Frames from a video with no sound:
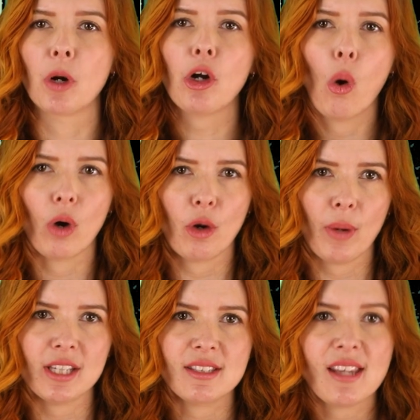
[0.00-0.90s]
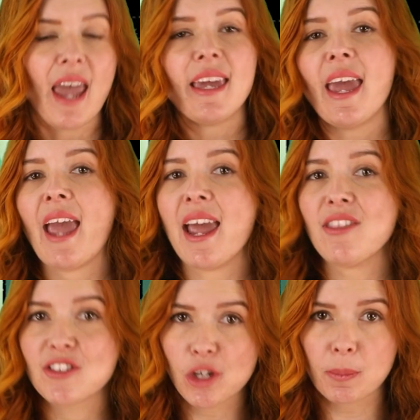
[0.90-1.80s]
Bert Horowitz,
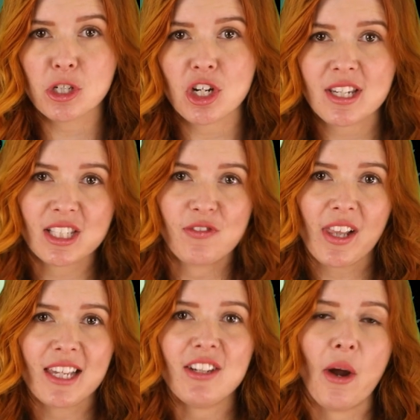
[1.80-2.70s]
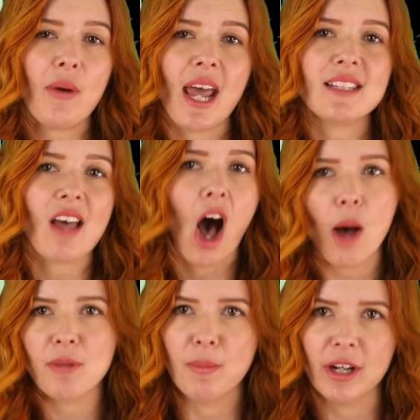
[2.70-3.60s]
aka the super genius villain known as
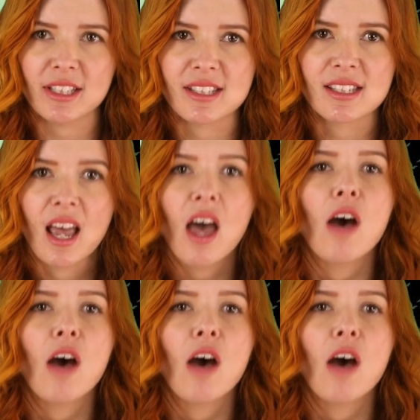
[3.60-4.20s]
Omnibus.